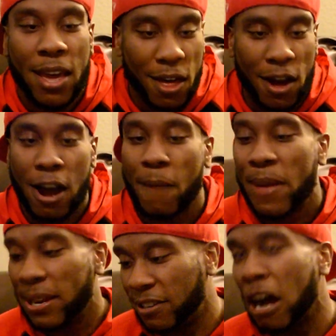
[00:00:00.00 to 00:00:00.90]

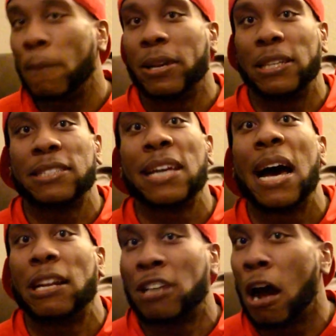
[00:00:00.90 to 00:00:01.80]
that dominant
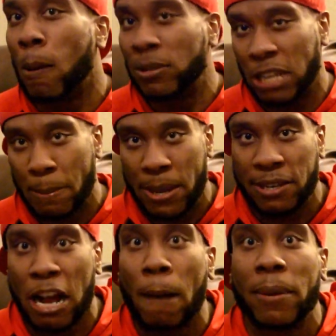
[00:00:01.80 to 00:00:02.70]
side is always going to be
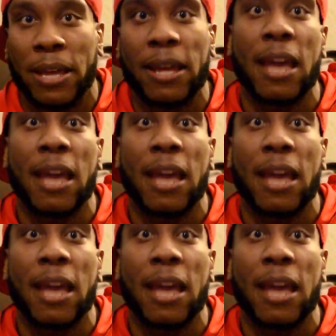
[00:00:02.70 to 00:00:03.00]
dominant,